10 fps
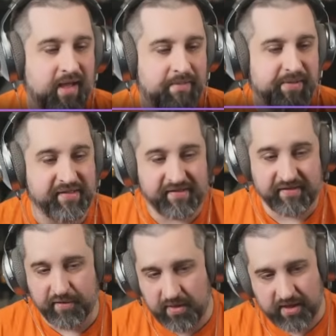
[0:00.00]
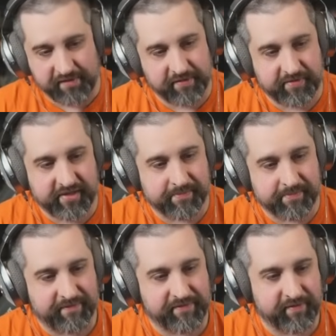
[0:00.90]
Blazing Soul also needed a
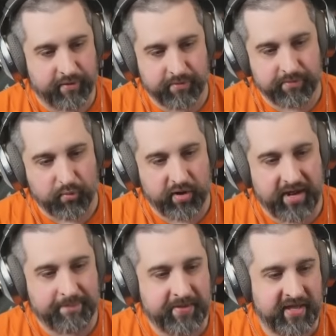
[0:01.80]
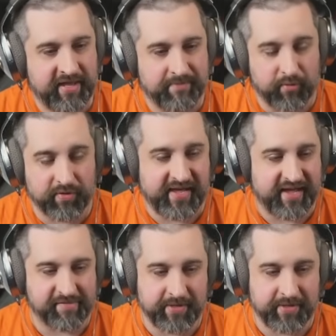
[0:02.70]
buff, so more AP, more attack speed.